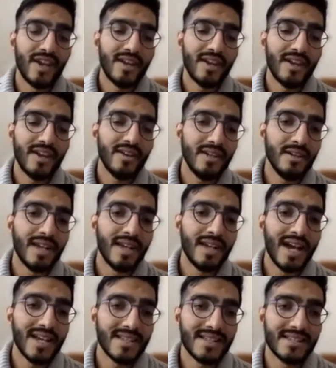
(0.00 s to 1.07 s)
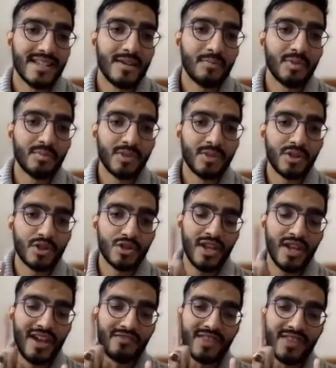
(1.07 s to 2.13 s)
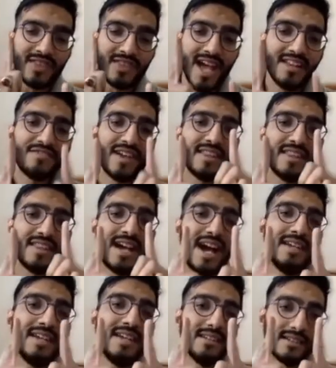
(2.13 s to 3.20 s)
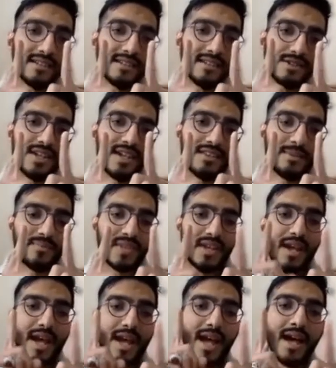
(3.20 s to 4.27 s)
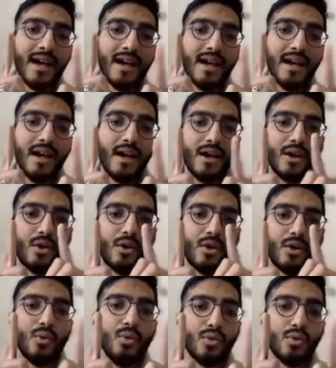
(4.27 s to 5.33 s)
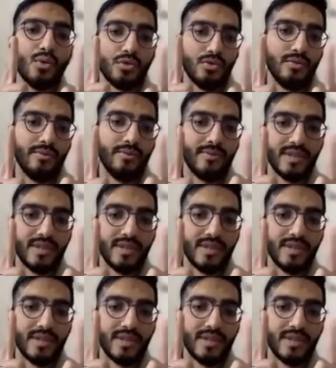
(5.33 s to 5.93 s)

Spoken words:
So very nice example because you have the alif and the together. A'udhu.